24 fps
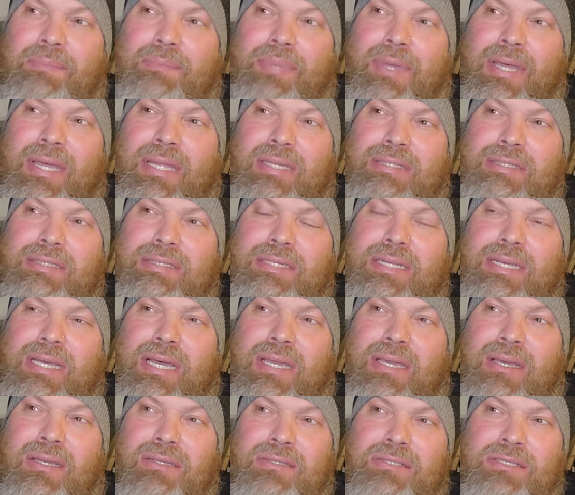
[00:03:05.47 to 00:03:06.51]
But
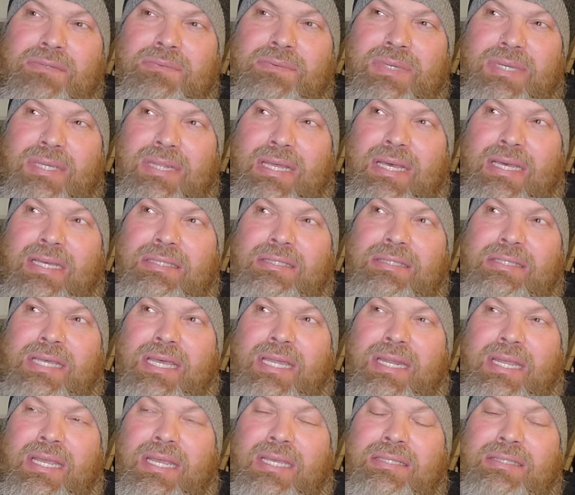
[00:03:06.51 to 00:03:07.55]
I also realized
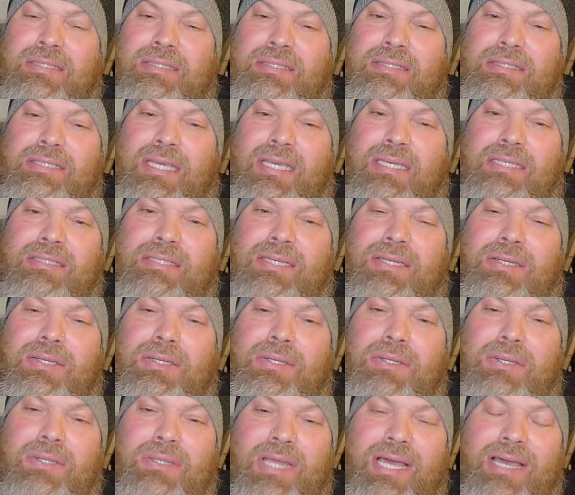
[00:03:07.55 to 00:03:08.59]
that it takes a
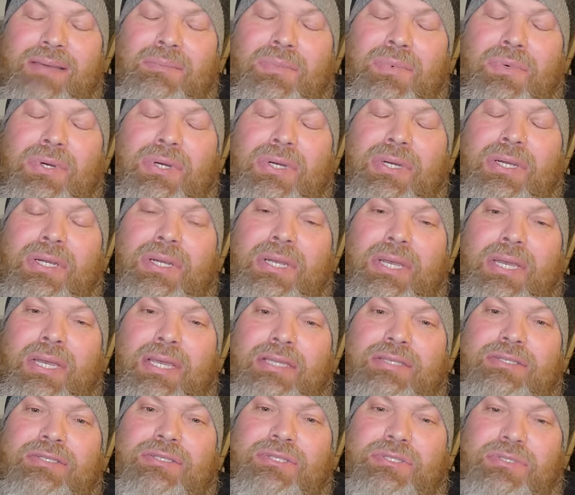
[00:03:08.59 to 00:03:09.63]
whole lot more
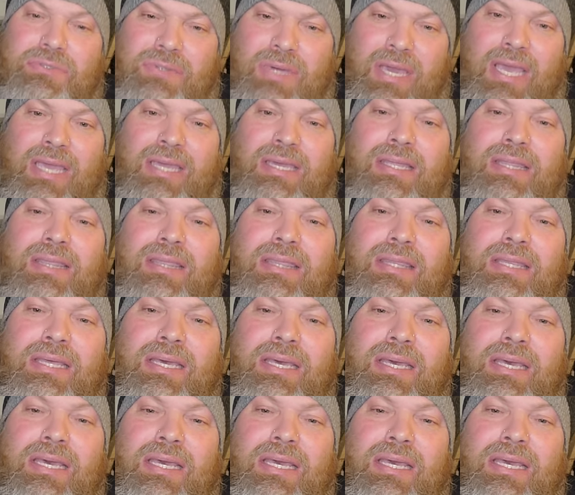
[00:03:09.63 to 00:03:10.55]
strength